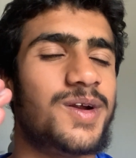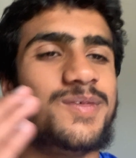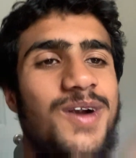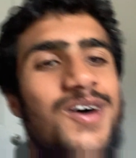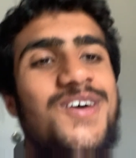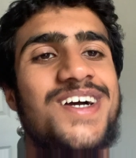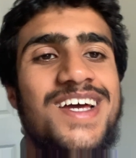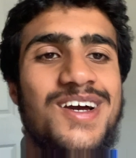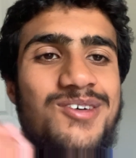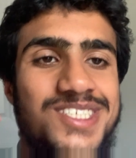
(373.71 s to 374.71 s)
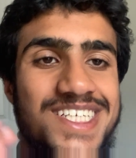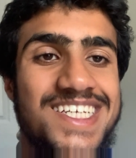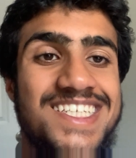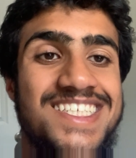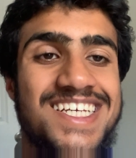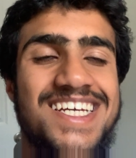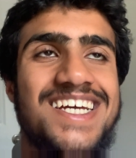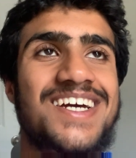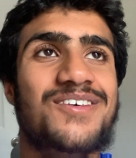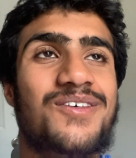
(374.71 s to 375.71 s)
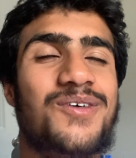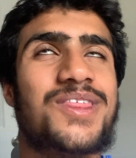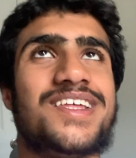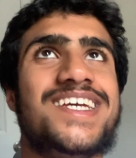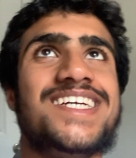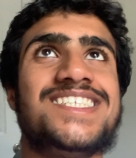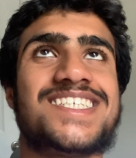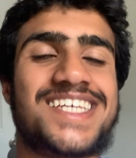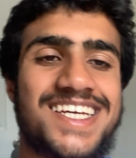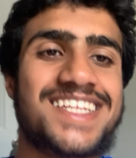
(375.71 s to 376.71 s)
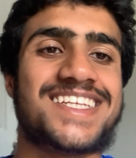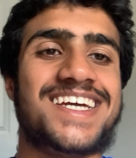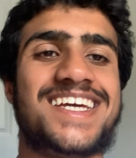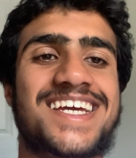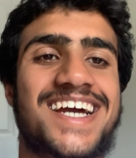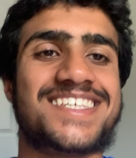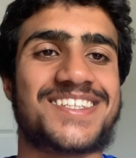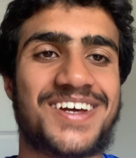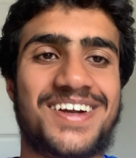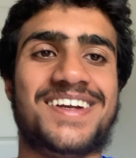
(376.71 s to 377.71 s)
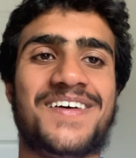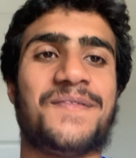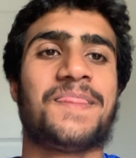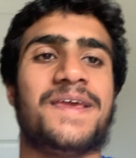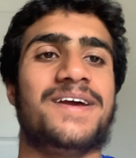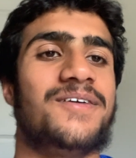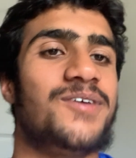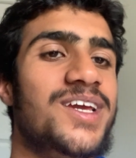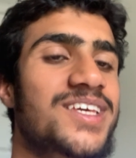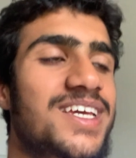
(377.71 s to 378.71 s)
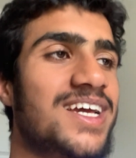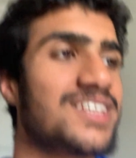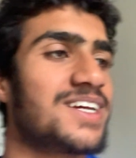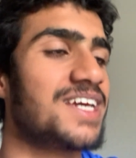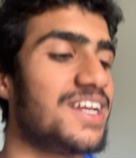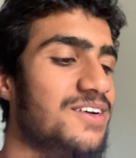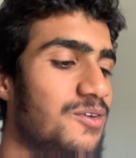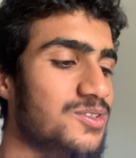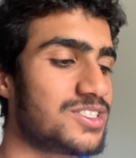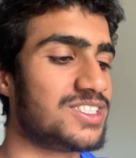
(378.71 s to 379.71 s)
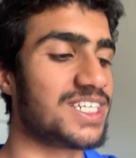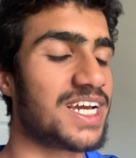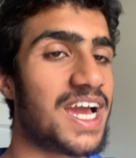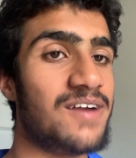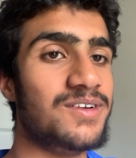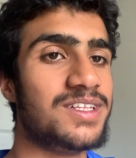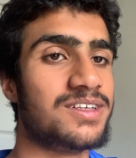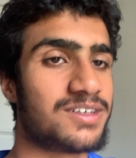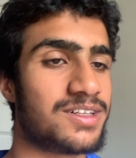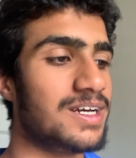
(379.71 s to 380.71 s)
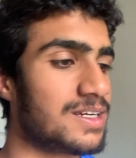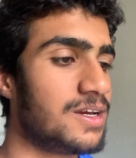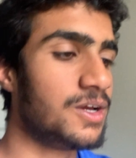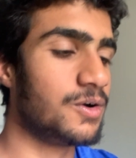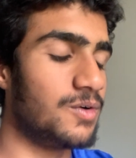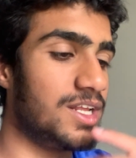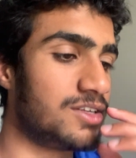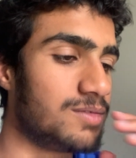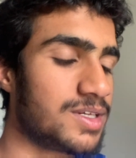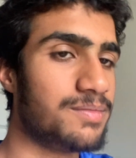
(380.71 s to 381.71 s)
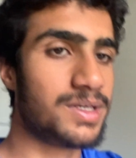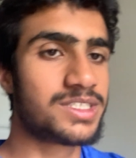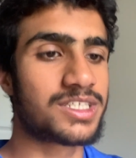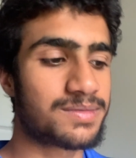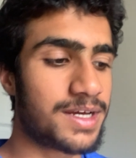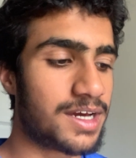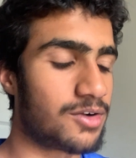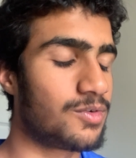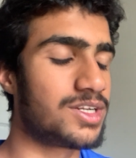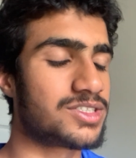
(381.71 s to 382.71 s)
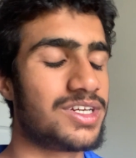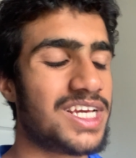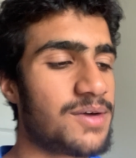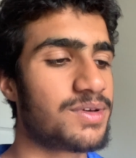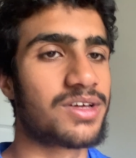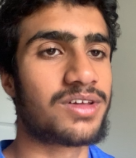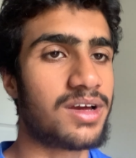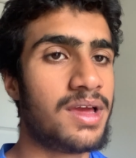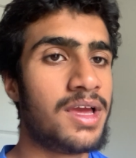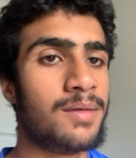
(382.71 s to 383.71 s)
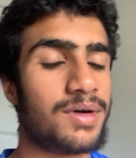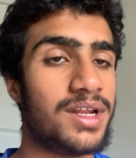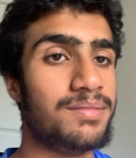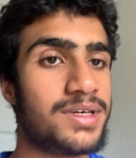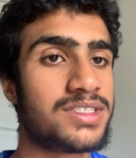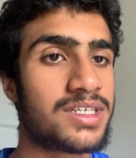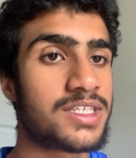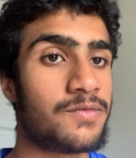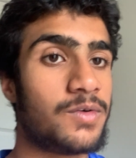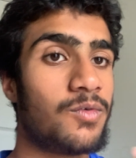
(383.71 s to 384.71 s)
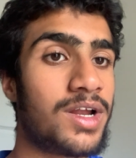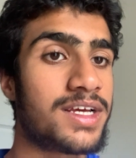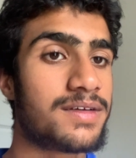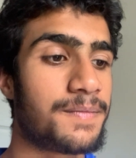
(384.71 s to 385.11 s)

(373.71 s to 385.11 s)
bro, with each thing that you guys learn, right, you guys are getting closer to get everything to click. In terms of business, man, I don't want to start yapping a lot, but in business, if you want to